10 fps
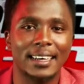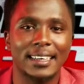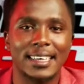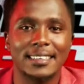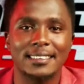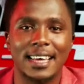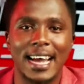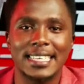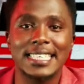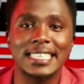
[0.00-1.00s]
He's
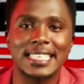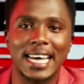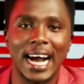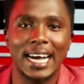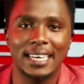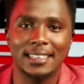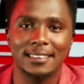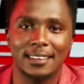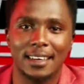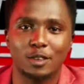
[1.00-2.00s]
had his car,
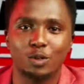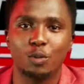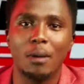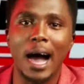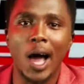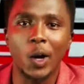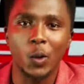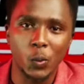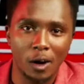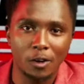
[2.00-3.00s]
his
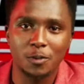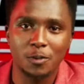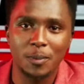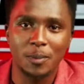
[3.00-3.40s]
Subaru Outback.